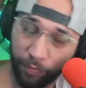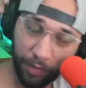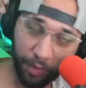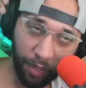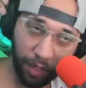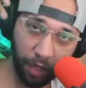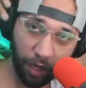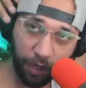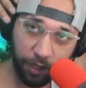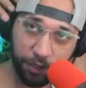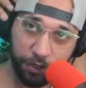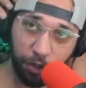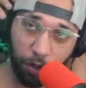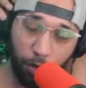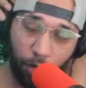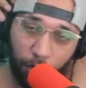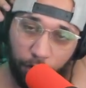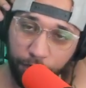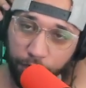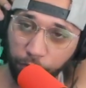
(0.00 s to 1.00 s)
Uh, it's so
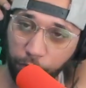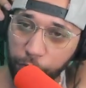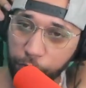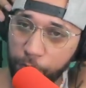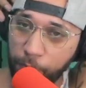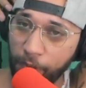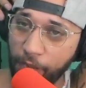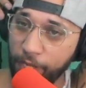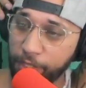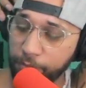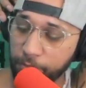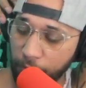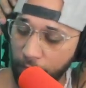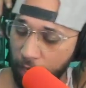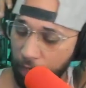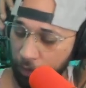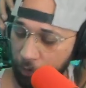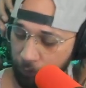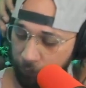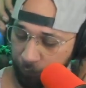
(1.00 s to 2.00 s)
hard to lose pets,
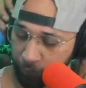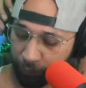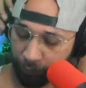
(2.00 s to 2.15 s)
bro.